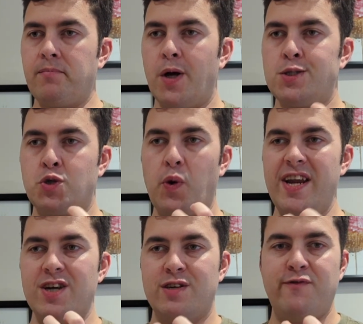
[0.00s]

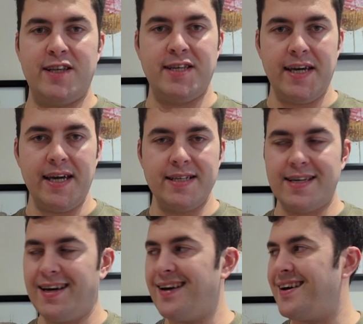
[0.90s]
sweetness fatigued
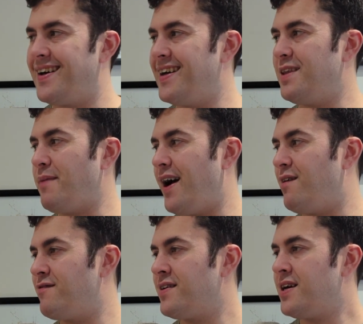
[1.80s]
in the
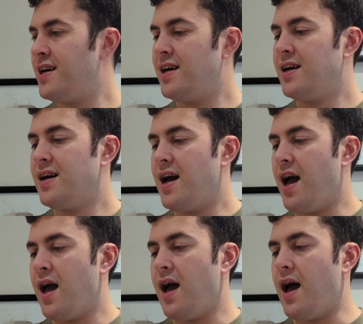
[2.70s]
mouth.
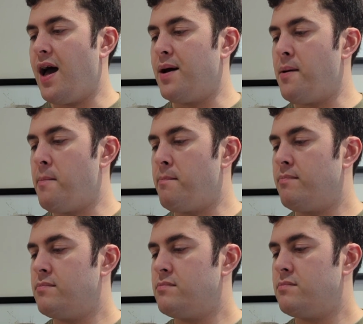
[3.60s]
So
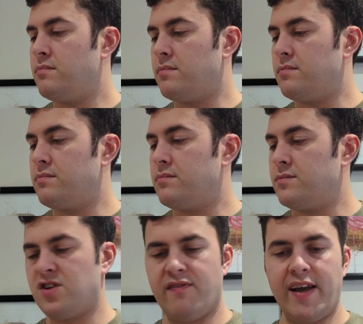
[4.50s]

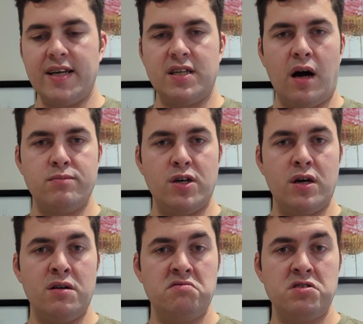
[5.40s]
I think it's time
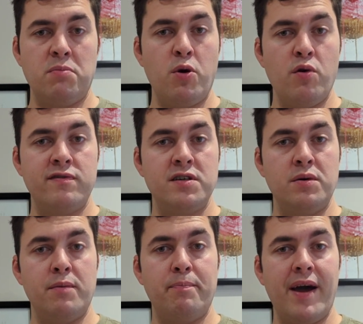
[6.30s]
to move
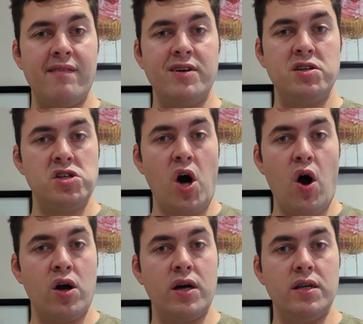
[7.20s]
to a bit of a
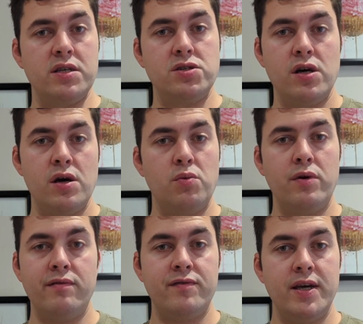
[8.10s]
darker dessert
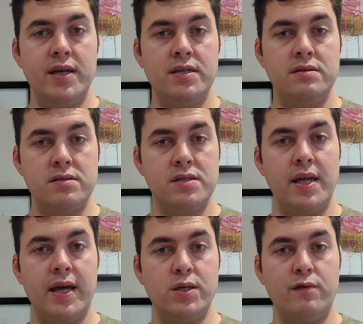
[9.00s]
with the
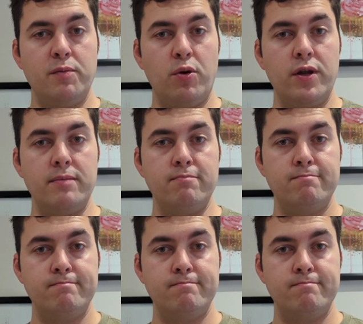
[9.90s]
Sticky Toffee Pudding.